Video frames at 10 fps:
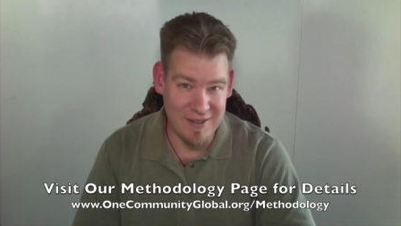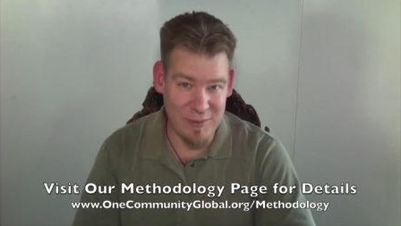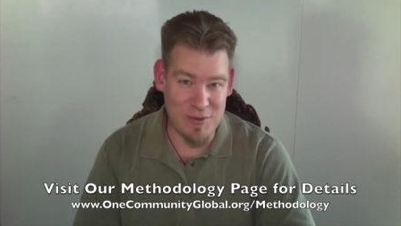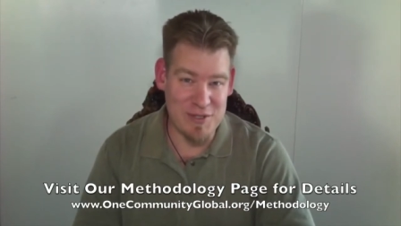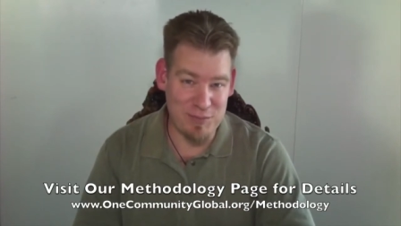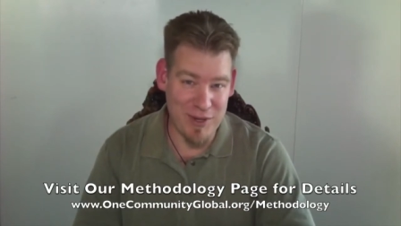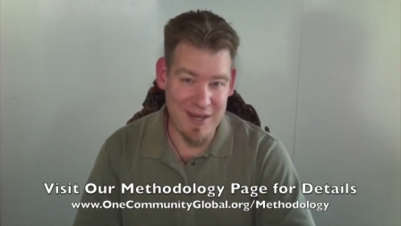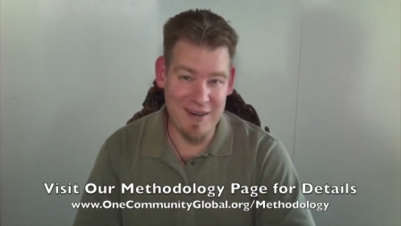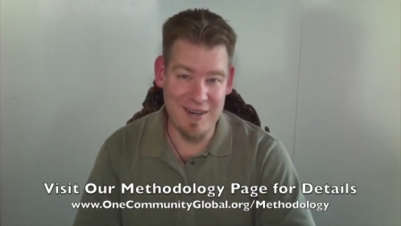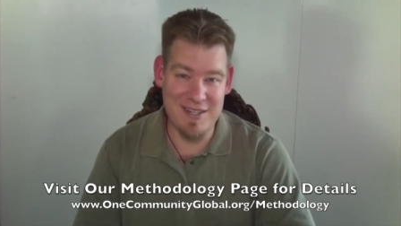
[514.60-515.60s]
it will
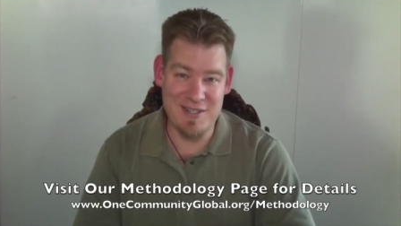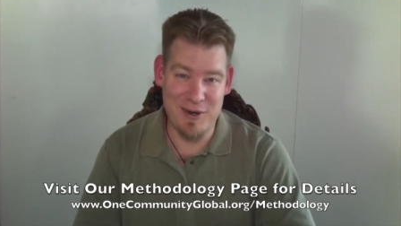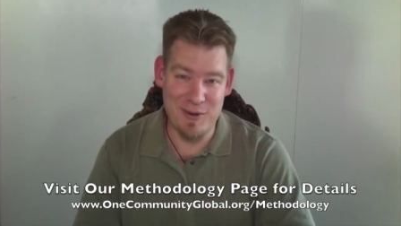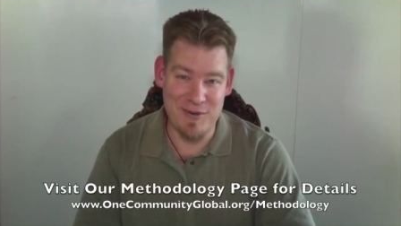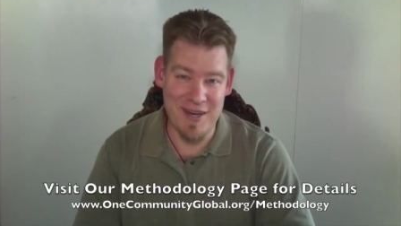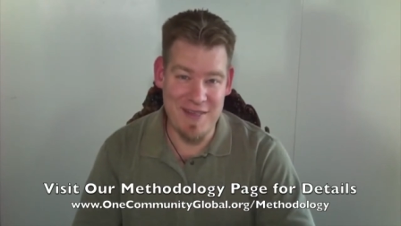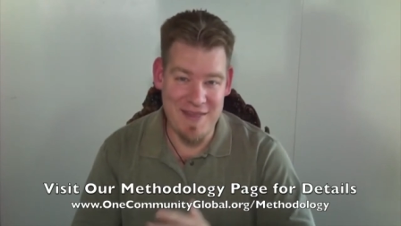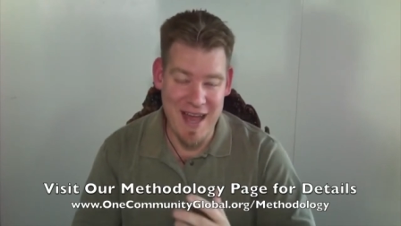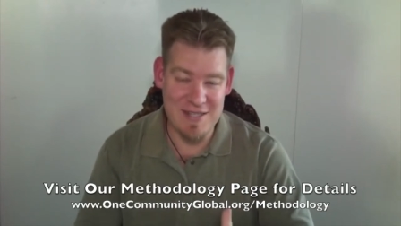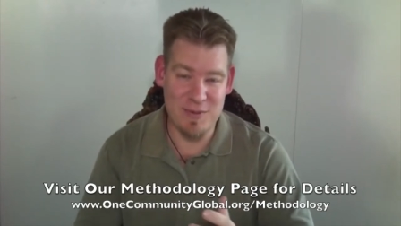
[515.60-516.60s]
spread on its own, and
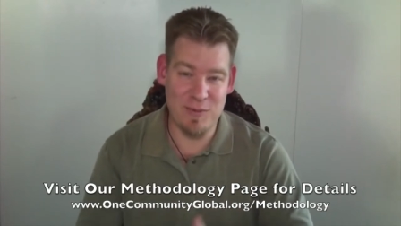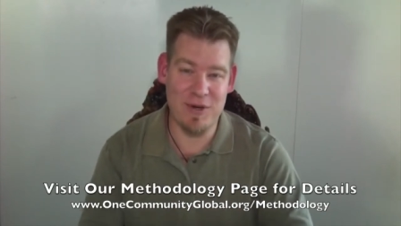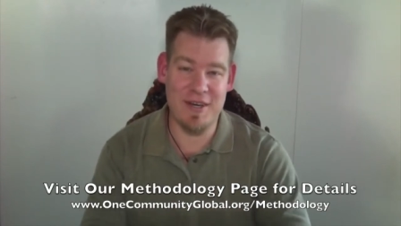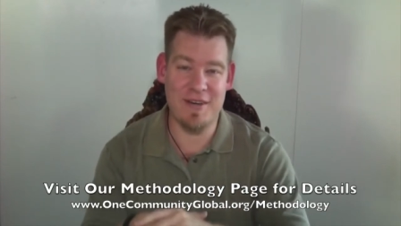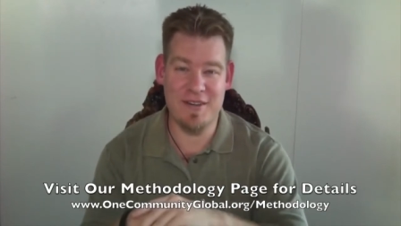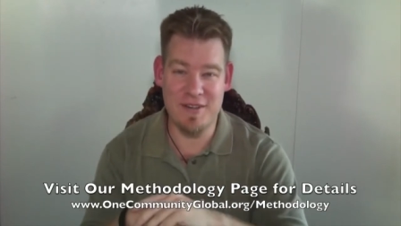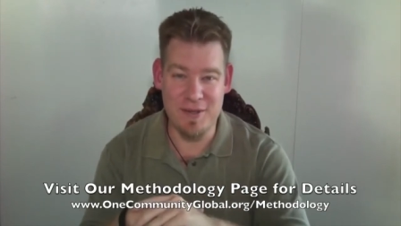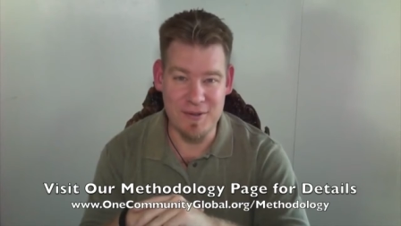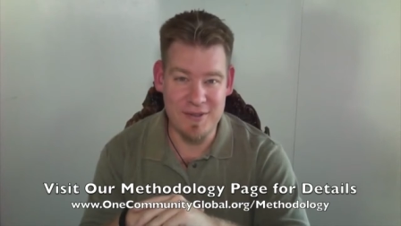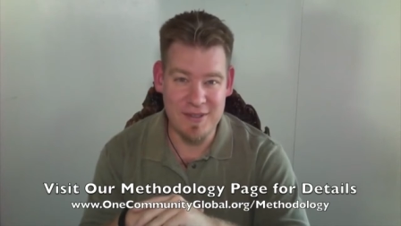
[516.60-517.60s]
that's what we're here to do.